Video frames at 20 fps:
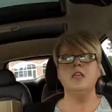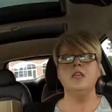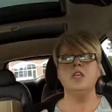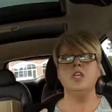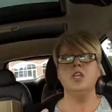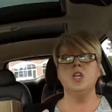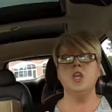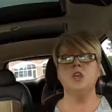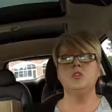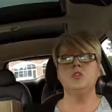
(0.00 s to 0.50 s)

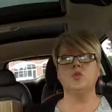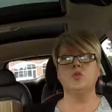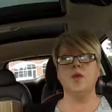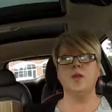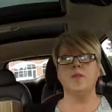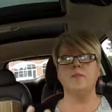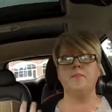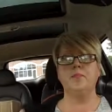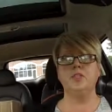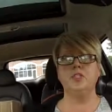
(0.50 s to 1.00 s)
you know,
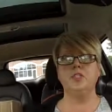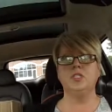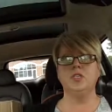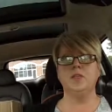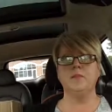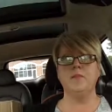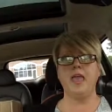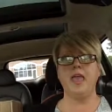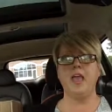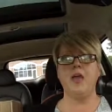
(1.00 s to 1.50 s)
try to push
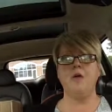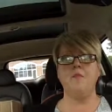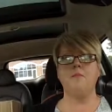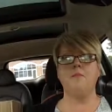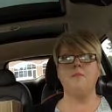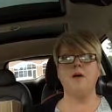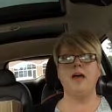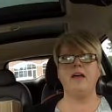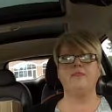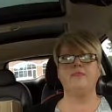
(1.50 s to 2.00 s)
them
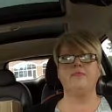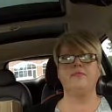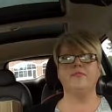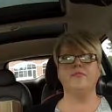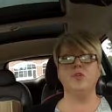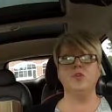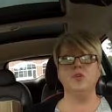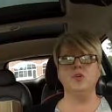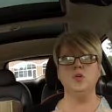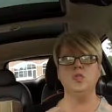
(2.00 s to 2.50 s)
out by
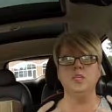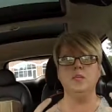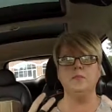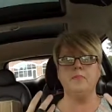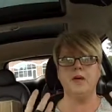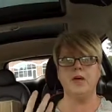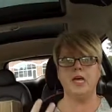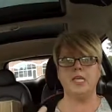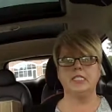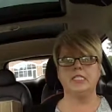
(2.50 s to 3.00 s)
fueling
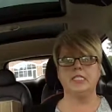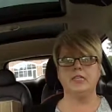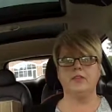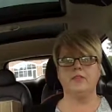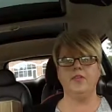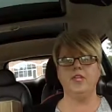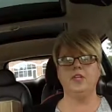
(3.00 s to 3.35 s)
positive